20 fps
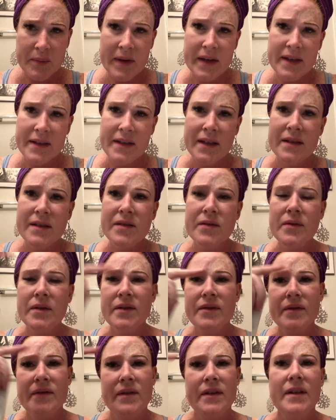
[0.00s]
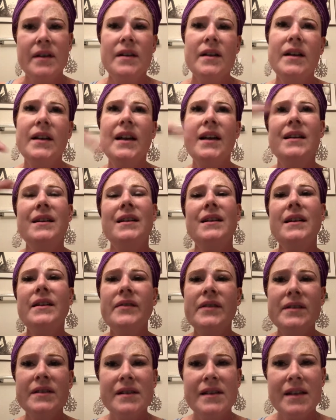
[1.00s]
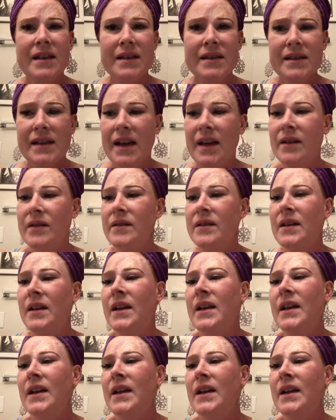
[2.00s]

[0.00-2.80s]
but it does sort of, again, it evens things out.